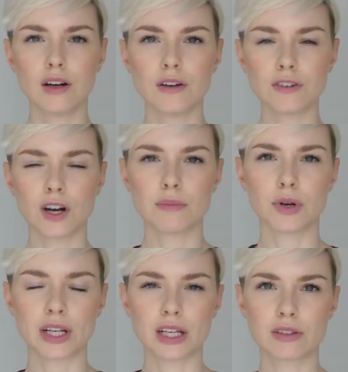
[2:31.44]
For her
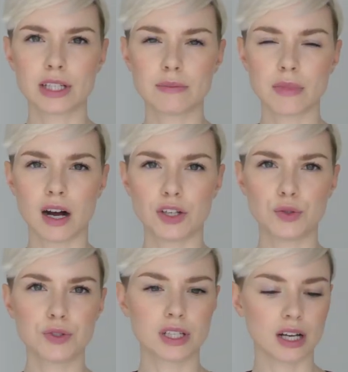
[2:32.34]
body cream, I
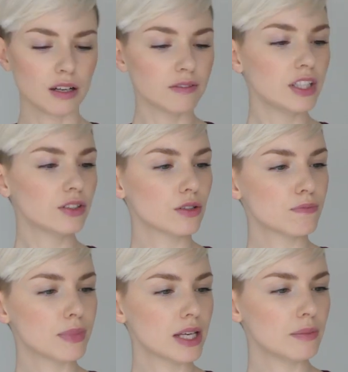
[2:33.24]
use the
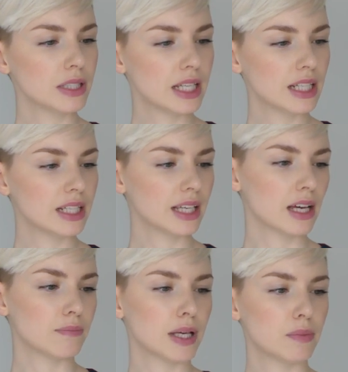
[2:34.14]
Aveeno Baby Daily
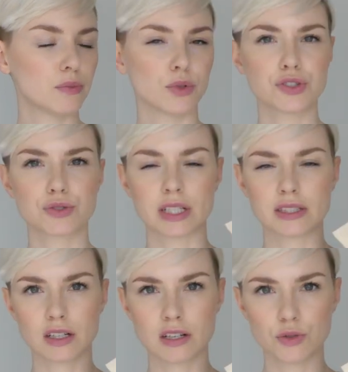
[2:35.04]
Care Baby
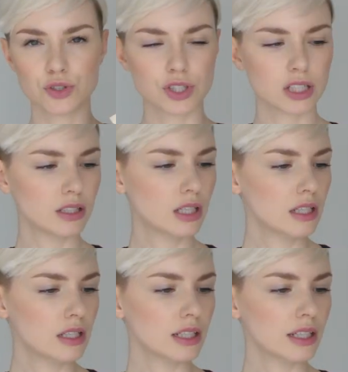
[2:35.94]
Moisturising Lotion.
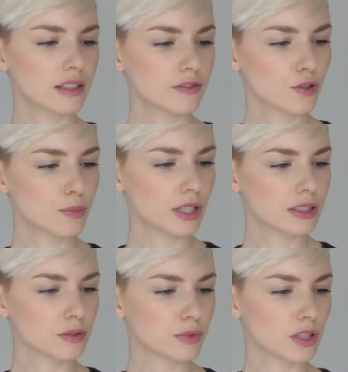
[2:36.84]
It is
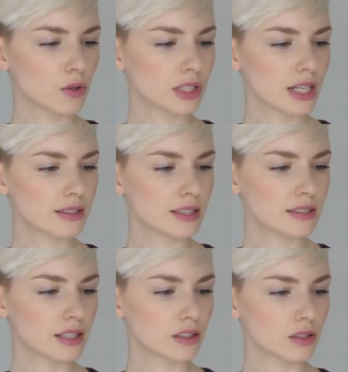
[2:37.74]
formulated with oat essence
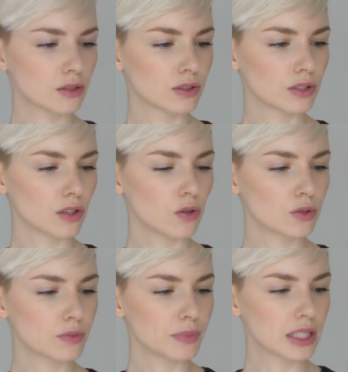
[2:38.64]
and colloidal
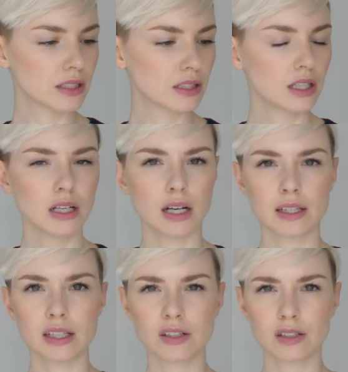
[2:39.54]
oatmeal. I
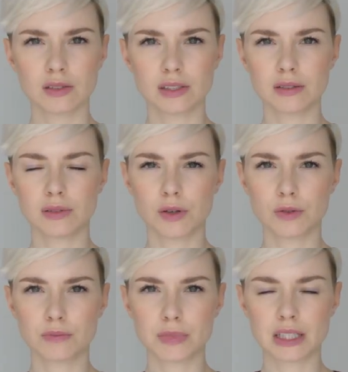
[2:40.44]
think colloidal
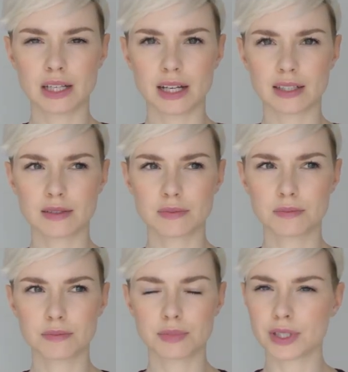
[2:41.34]
oatmeal has
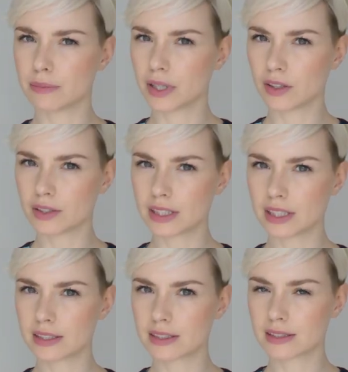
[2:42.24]

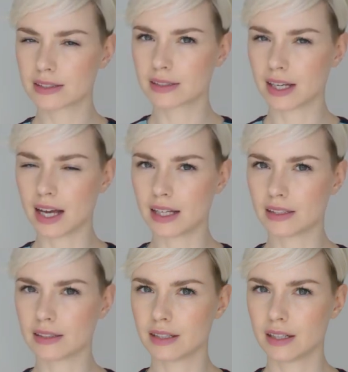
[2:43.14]
prebiotics,
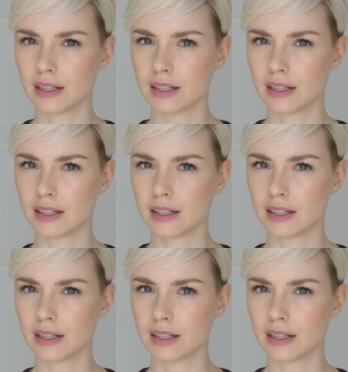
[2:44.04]
and